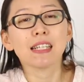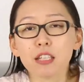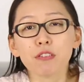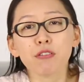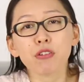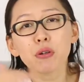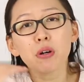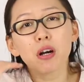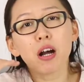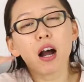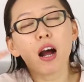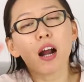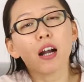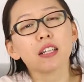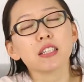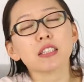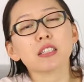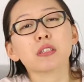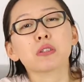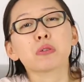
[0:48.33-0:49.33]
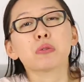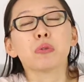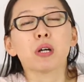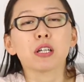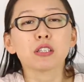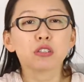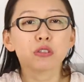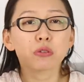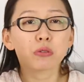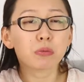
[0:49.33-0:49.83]
If you are an artist who
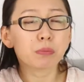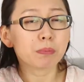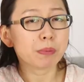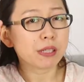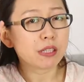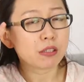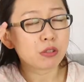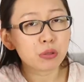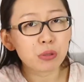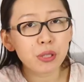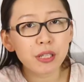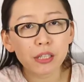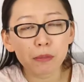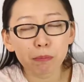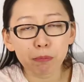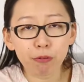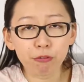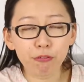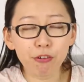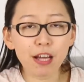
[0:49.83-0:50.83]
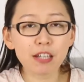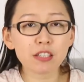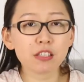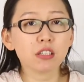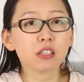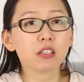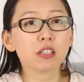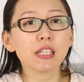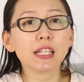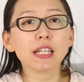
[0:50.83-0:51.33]
wants to be treated
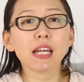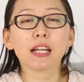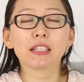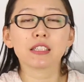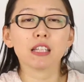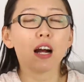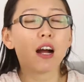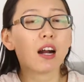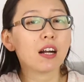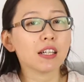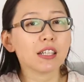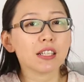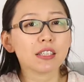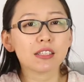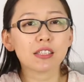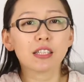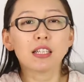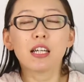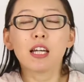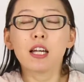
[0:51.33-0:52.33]
professionally as an artist,